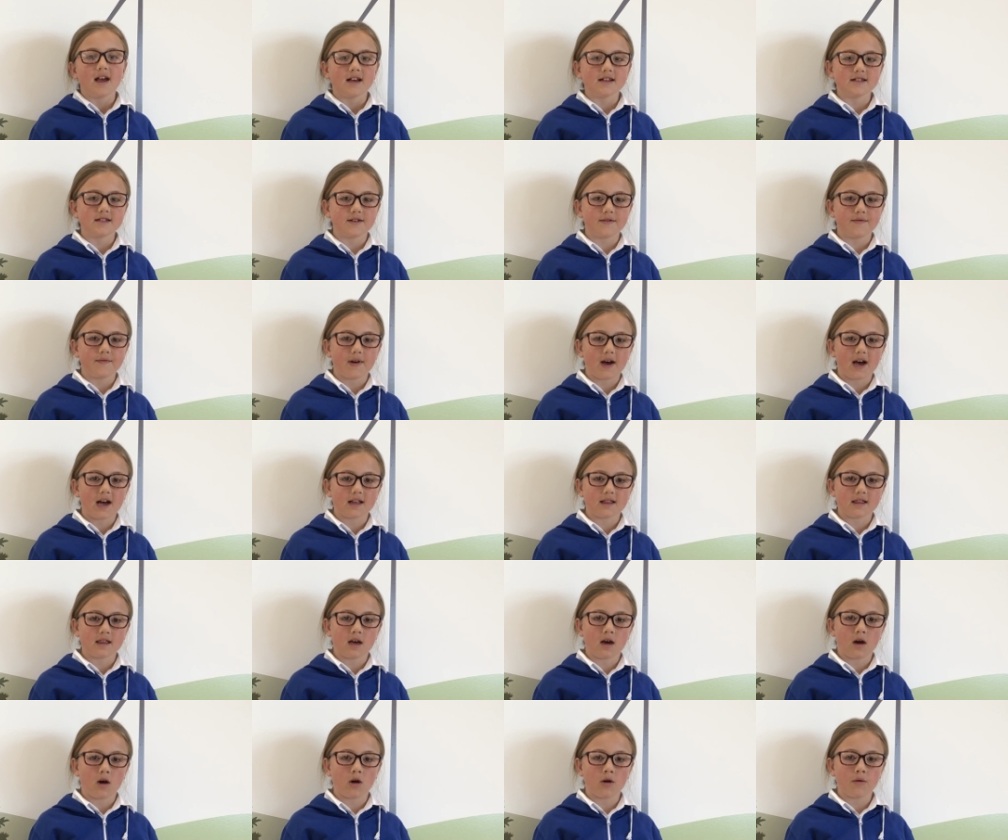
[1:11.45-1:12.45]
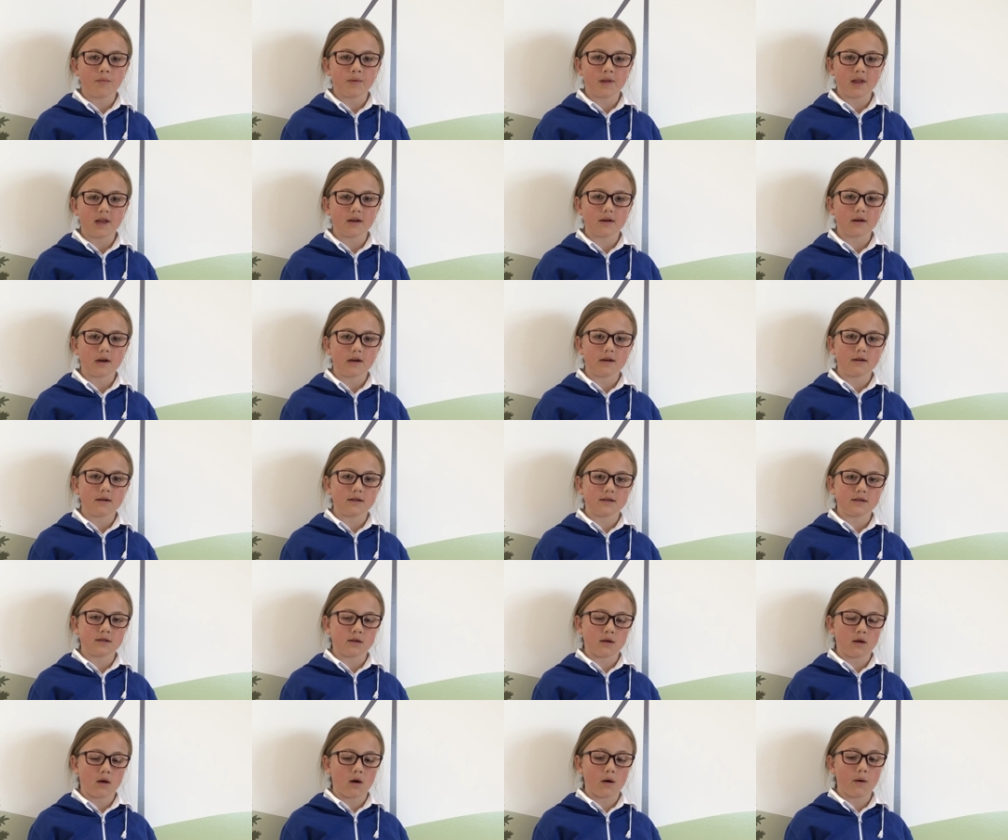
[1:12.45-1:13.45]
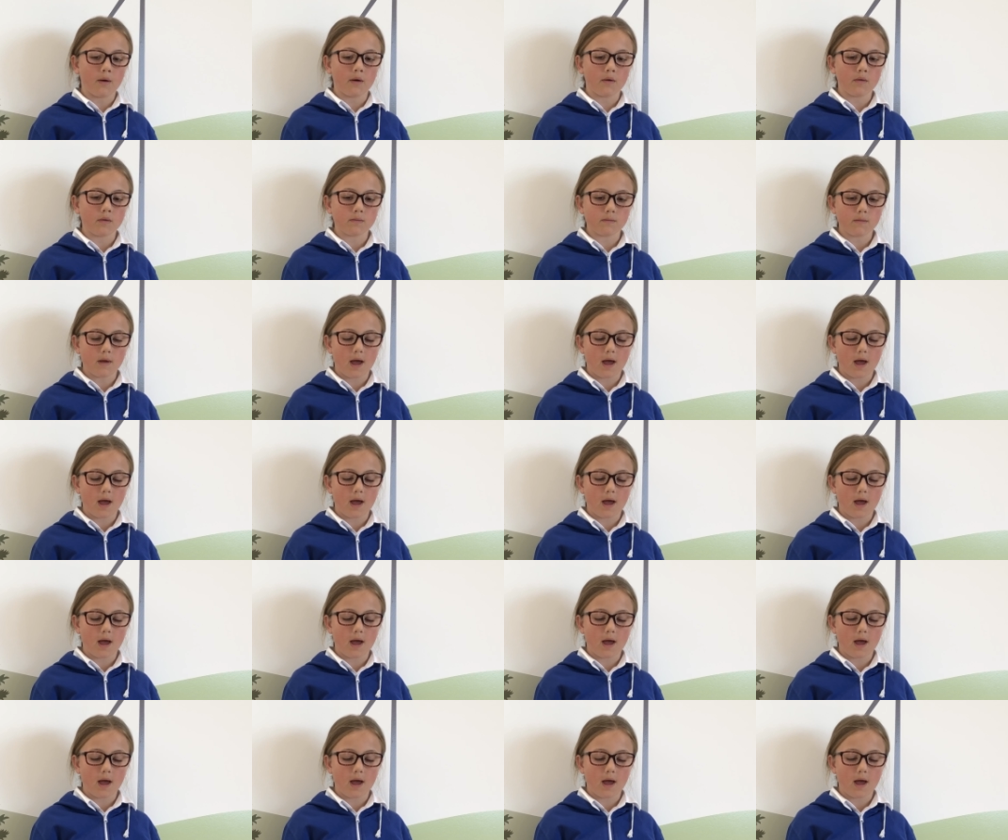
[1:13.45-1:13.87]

is the fact that our playground is a um,